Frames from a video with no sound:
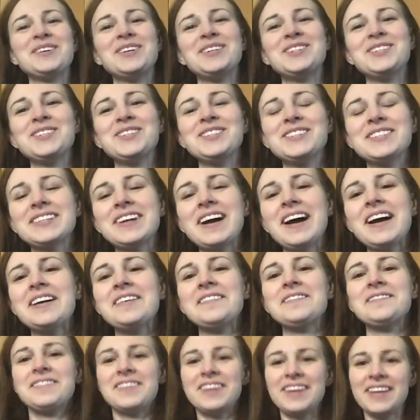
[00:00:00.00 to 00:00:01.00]
Put your
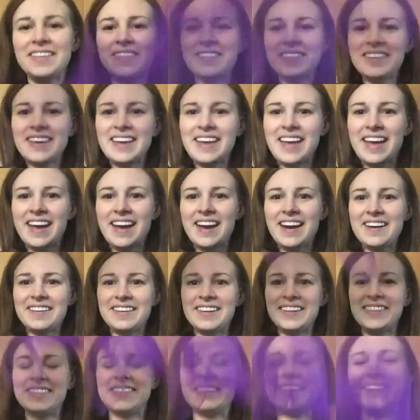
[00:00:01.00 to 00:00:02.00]
scarf in the air,
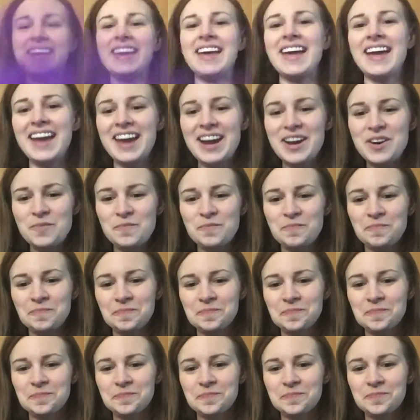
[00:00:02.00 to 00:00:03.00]
in the air.
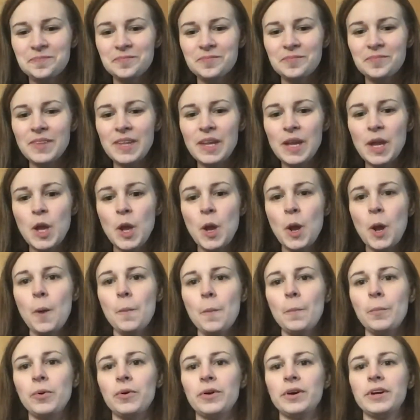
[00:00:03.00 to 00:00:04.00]

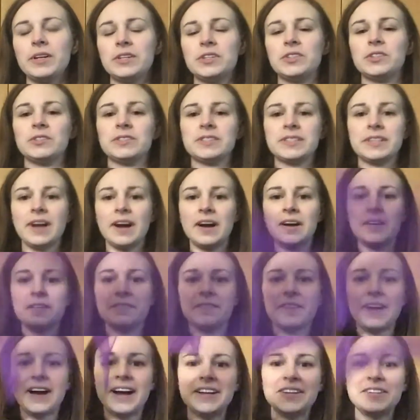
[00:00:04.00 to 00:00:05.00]
Put your scarf
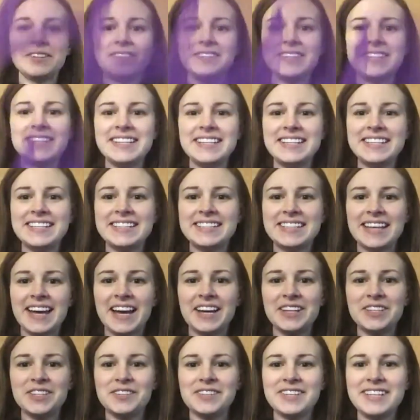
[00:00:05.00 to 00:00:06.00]
on your knees,
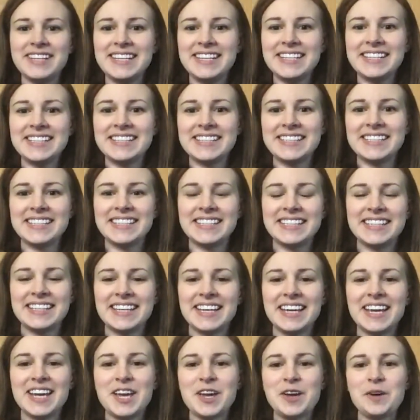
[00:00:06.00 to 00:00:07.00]
on your knees.
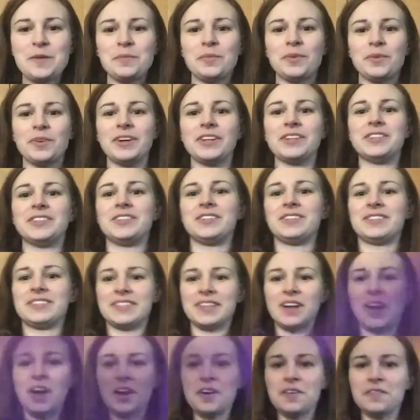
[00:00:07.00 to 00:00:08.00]
Put your
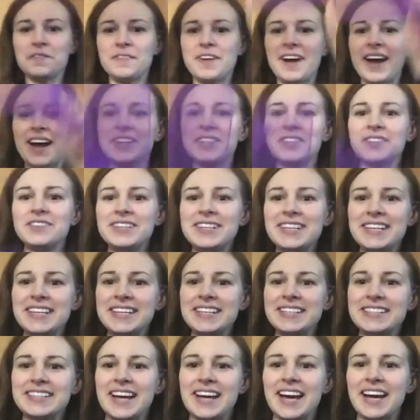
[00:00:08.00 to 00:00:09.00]
scarf on your
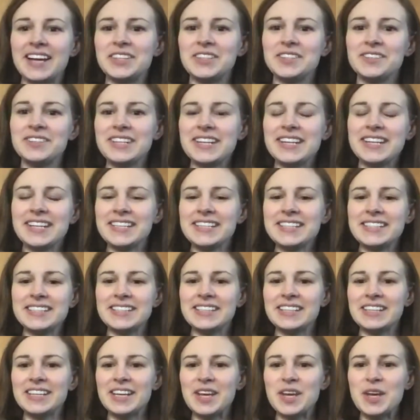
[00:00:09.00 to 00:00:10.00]
knees, on your knees.
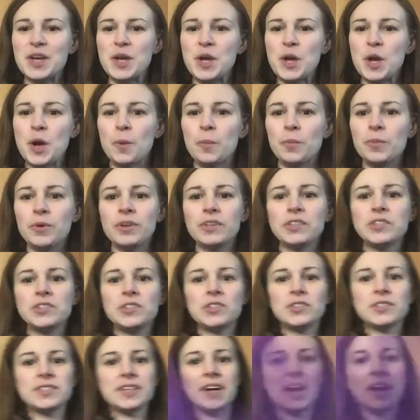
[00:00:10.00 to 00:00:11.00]
Put
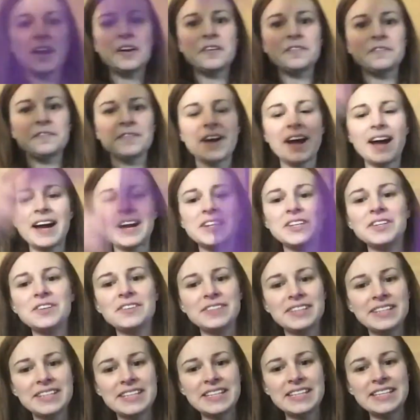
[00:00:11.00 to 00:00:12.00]
your scarf on your
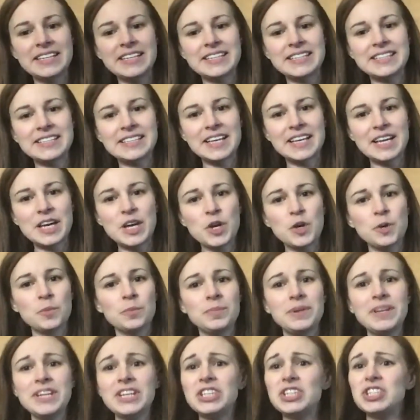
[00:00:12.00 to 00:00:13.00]
knees.
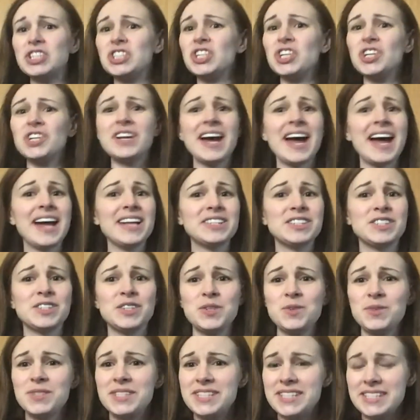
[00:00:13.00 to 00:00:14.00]
Be sure not
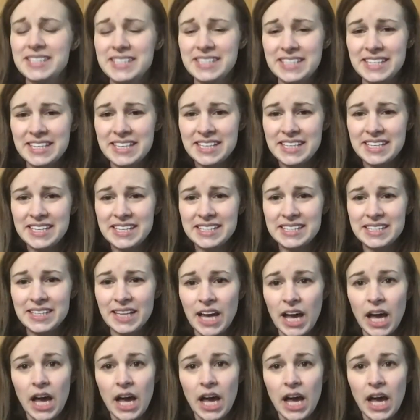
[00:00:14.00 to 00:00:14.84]
to sneeze.